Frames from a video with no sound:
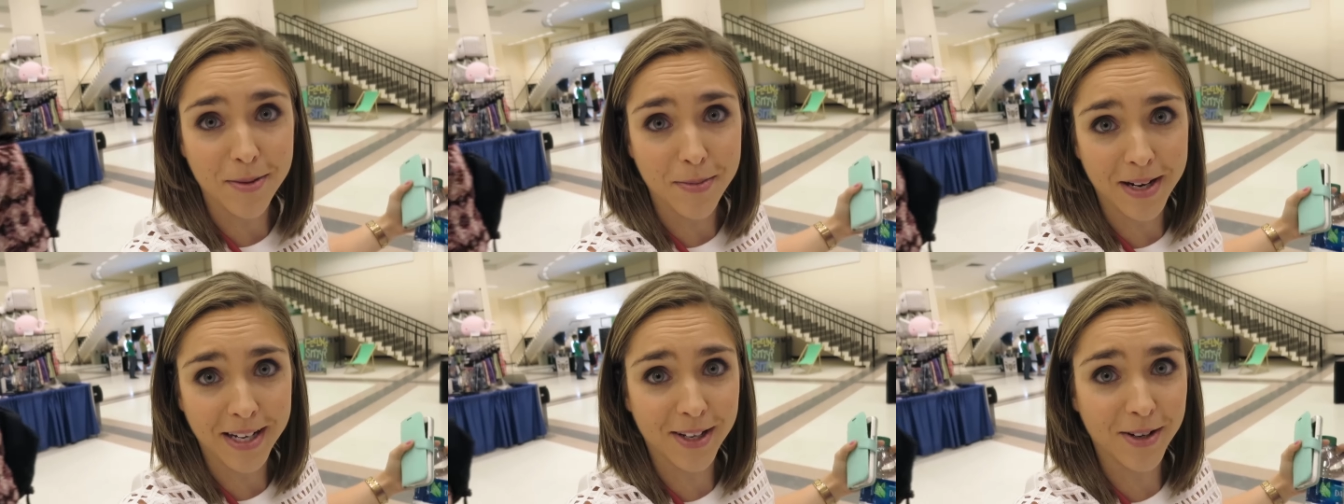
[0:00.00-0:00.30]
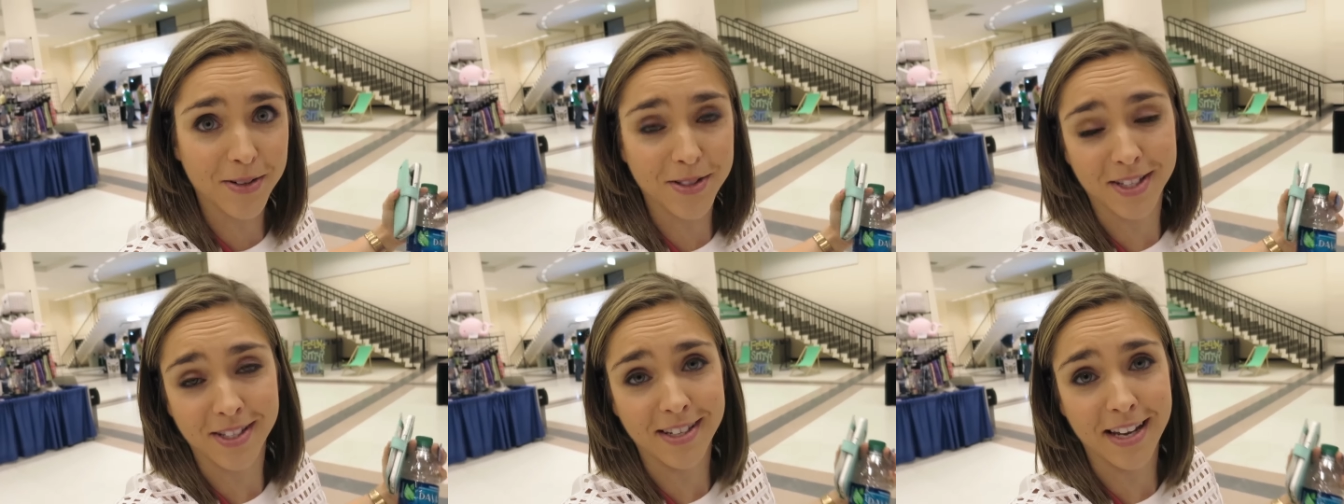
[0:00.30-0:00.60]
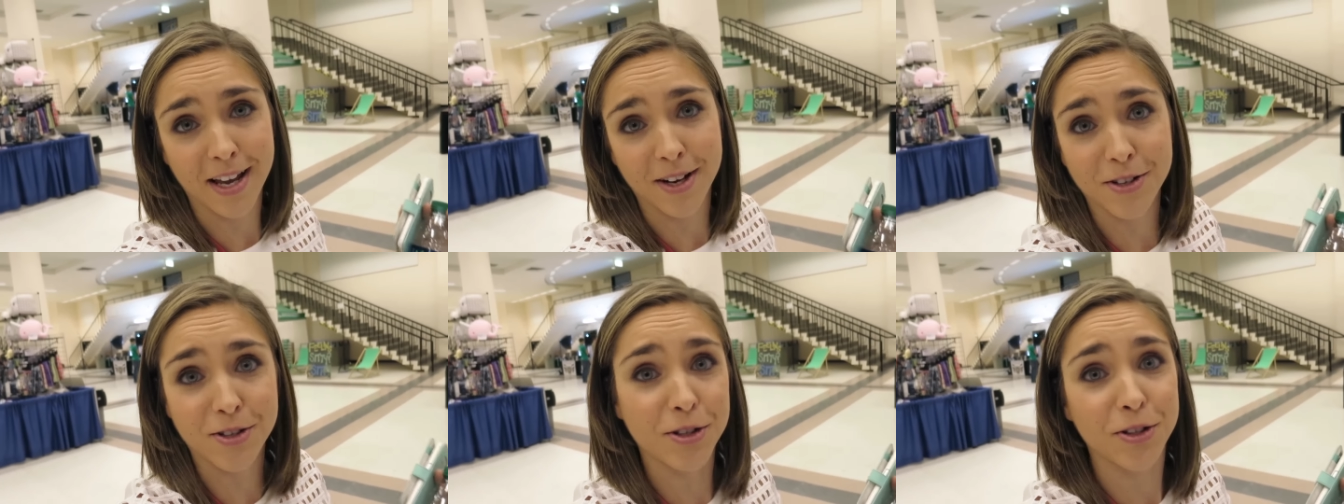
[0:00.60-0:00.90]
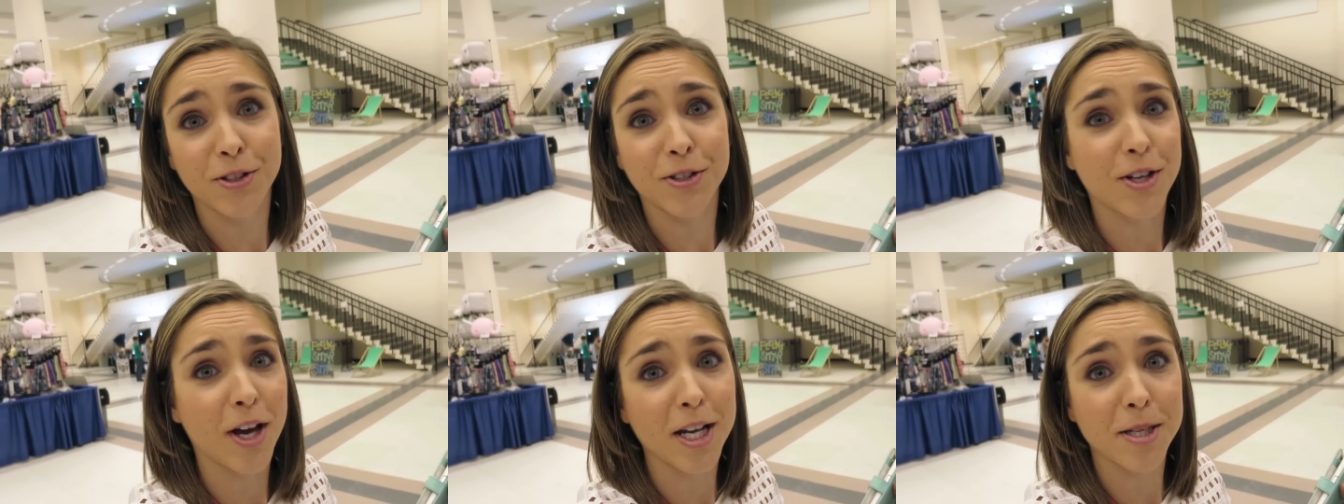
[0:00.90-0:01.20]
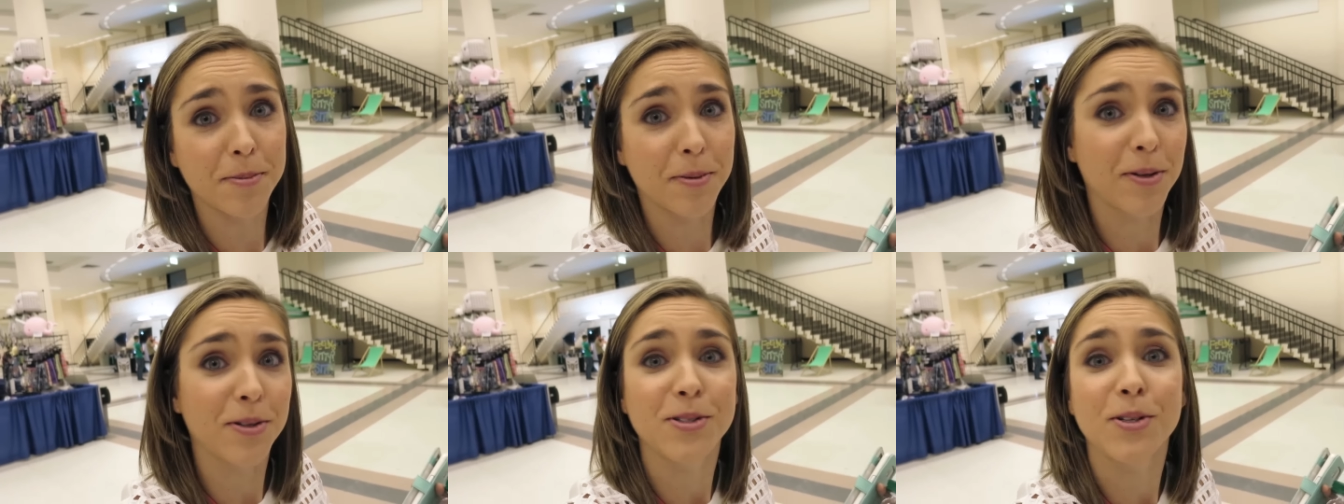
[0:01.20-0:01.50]
the money goes to Seattle Children's
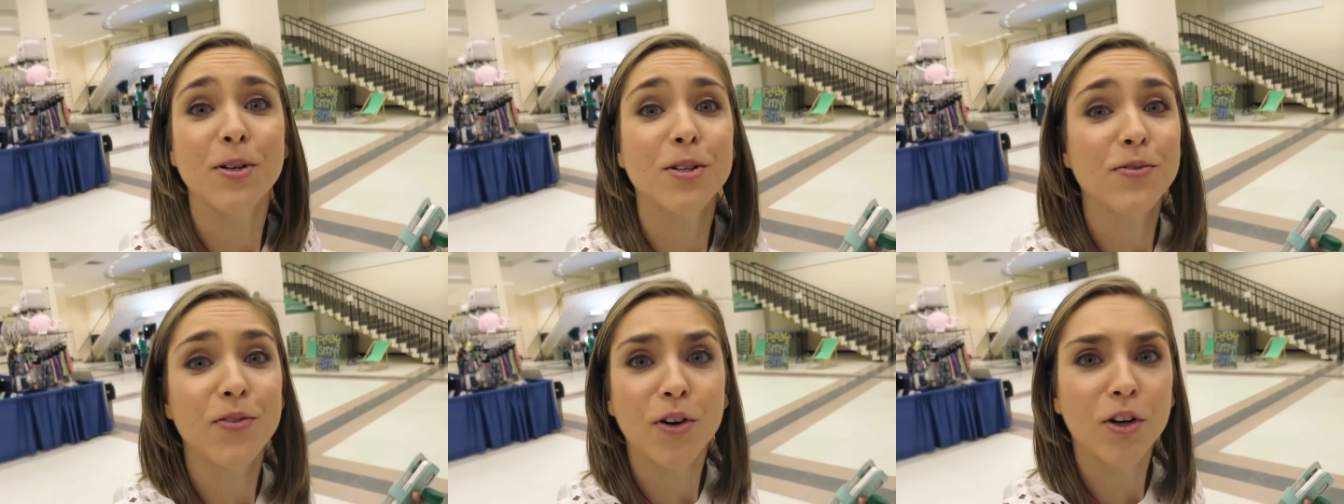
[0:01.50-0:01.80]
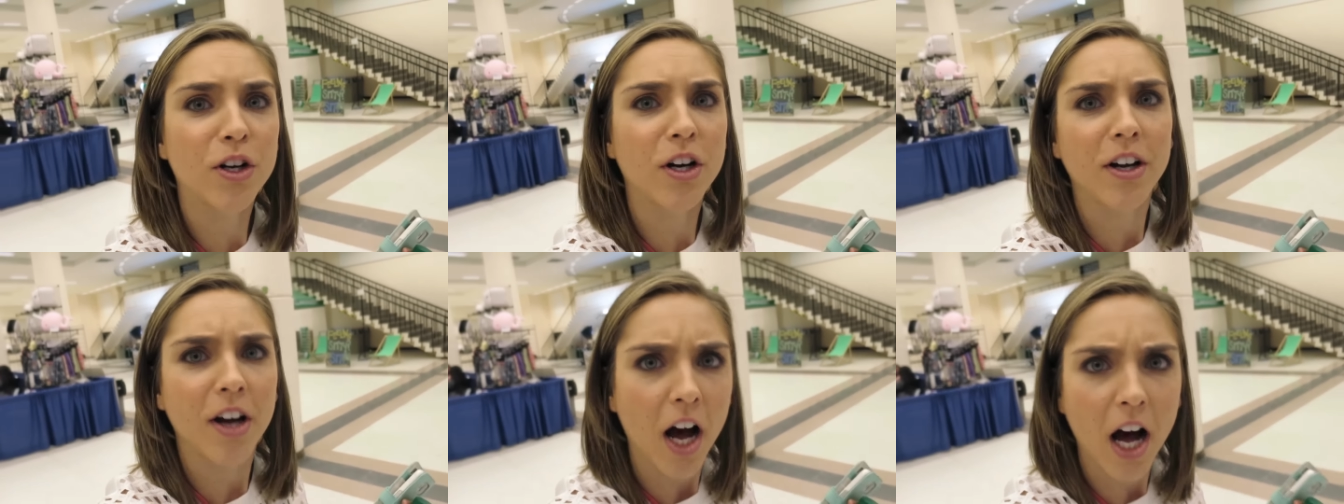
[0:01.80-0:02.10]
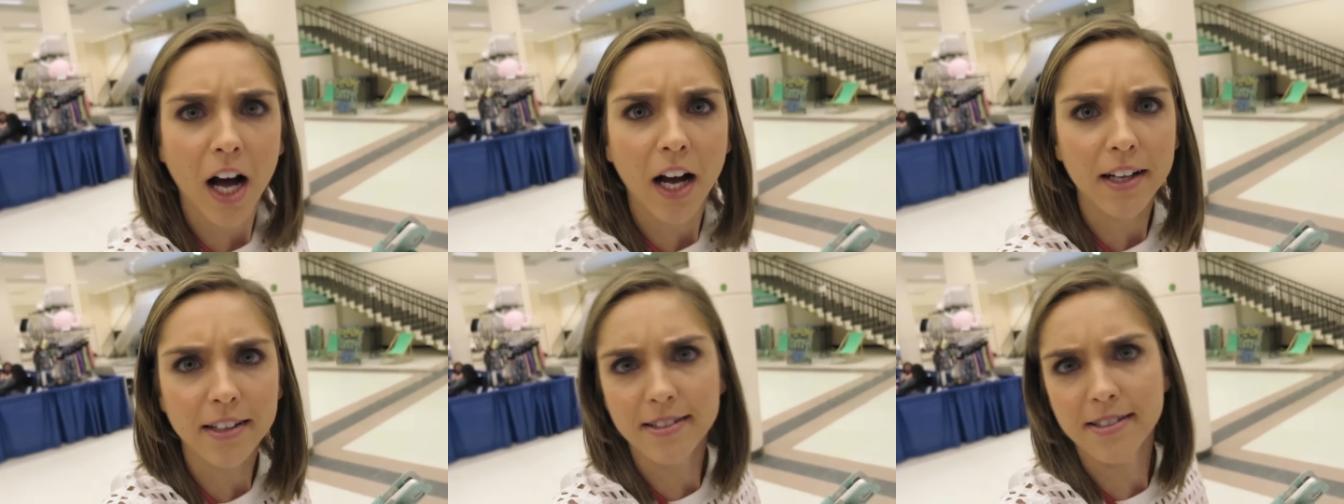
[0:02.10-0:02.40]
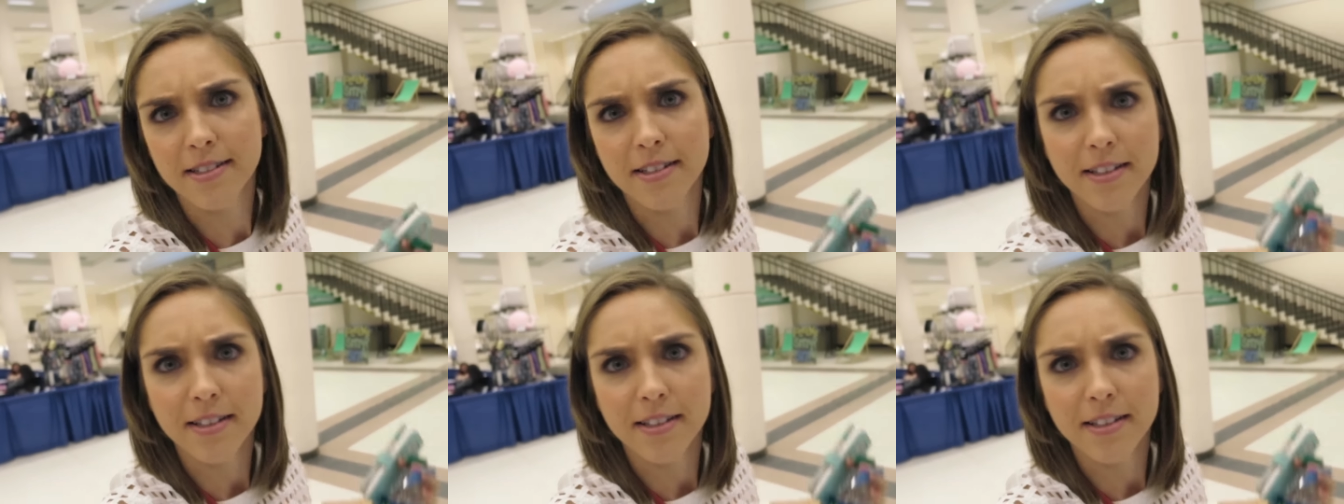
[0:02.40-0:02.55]
Hospital, so it's for a good cause.